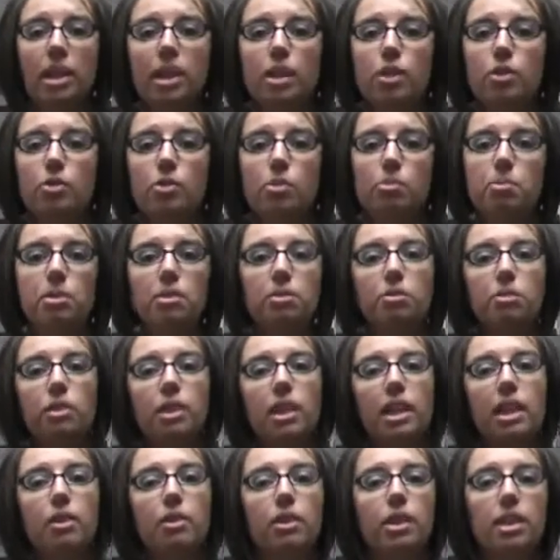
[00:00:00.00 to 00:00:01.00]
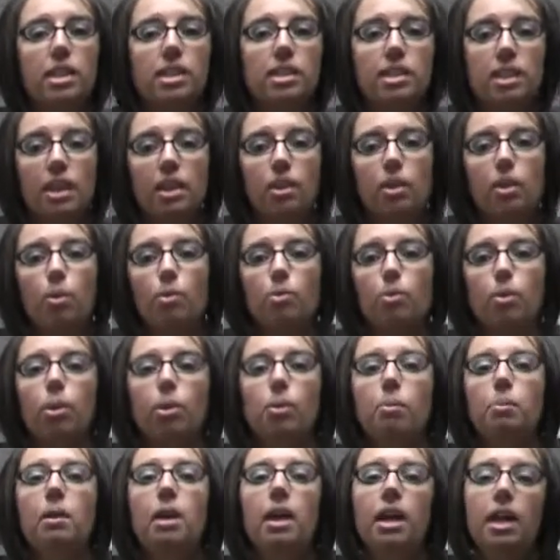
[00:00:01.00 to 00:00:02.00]
kids from different areas in the
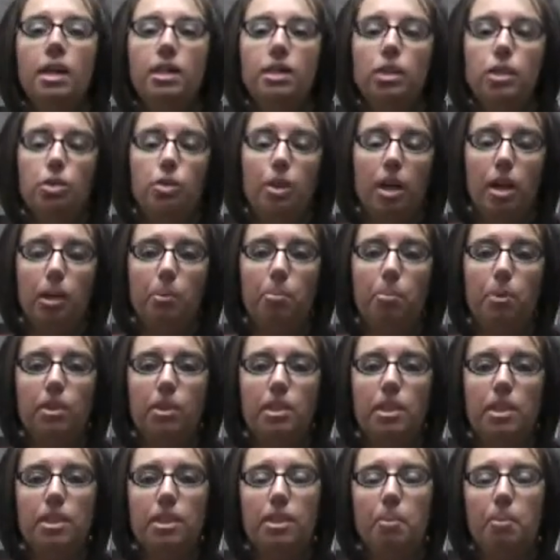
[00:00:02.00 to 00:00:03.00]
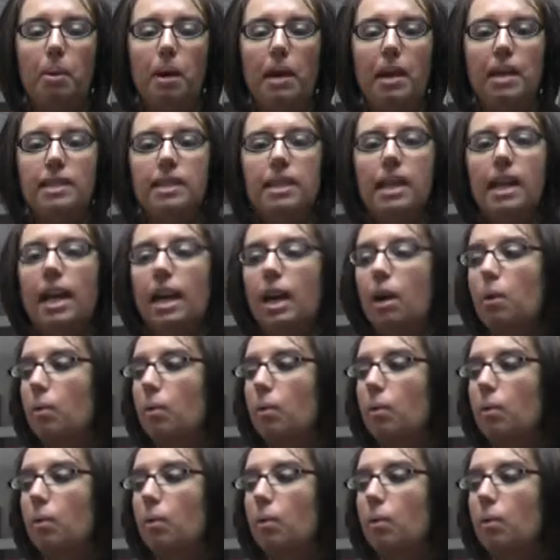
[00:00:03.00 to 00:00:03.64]
room to try to participate.